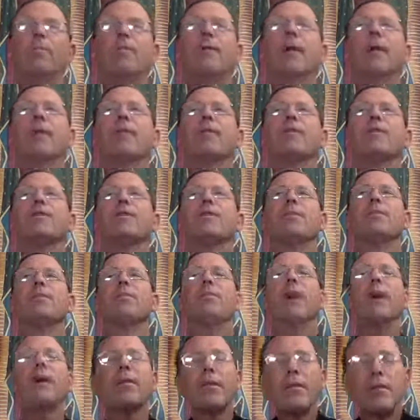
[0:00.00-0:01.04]
Mary is the
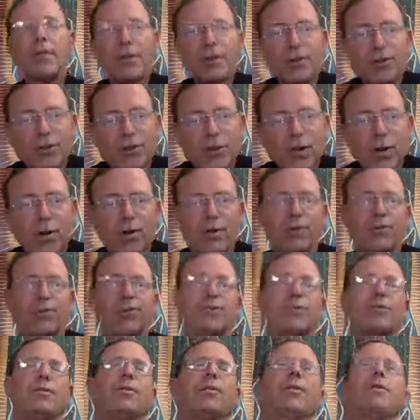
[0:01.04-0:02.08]
Mother of the
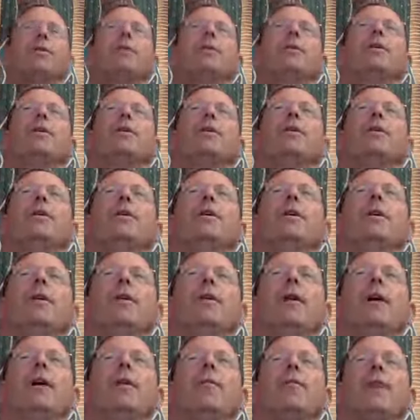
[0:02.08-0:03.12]
Church,
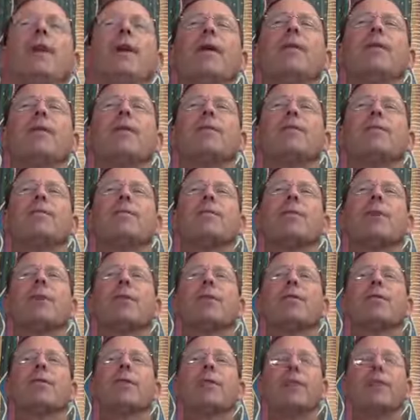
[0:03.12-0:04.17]
and Mary is the
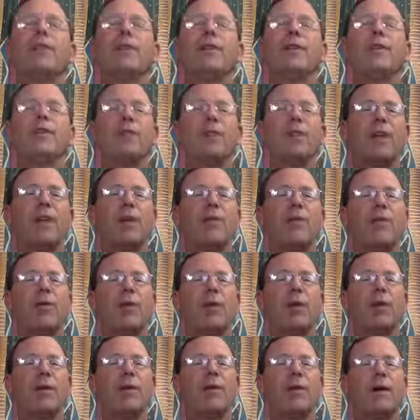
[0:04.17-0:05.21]
Mother of each and every
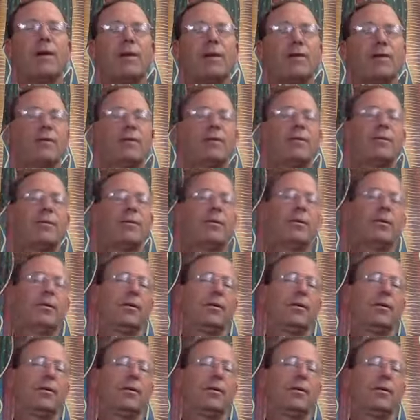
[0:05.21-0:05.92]
one of us.